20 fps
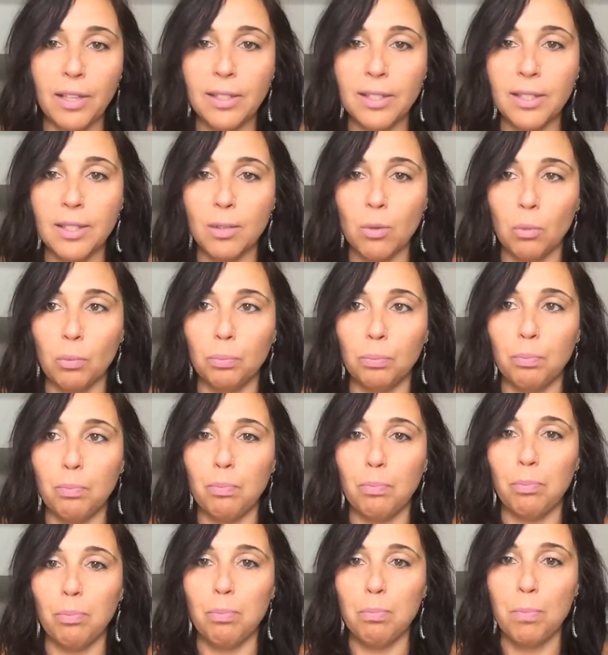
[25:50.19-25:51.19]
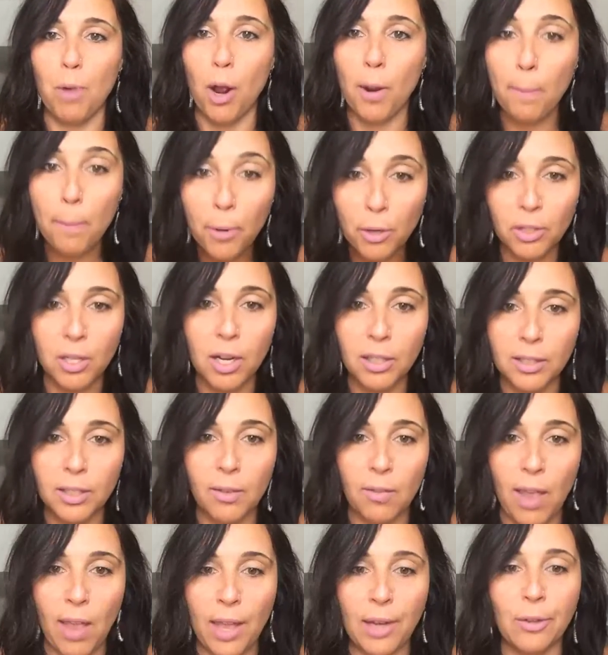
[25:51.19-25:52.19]
It's the
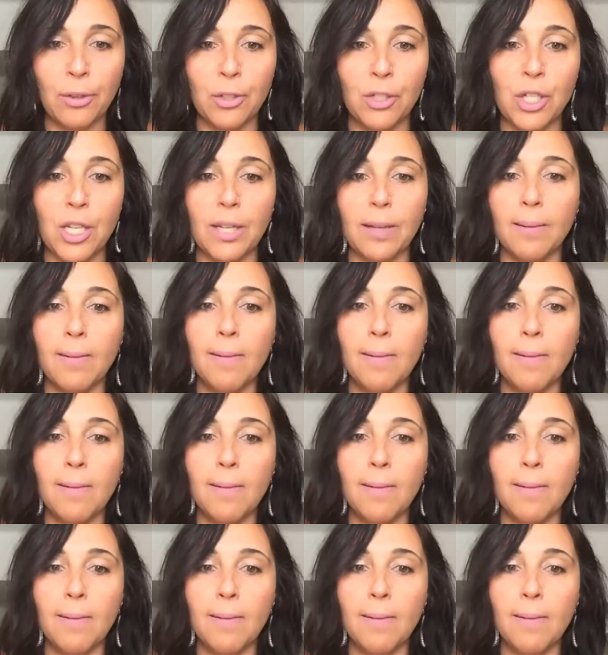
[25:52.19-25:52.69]
unproductive energy.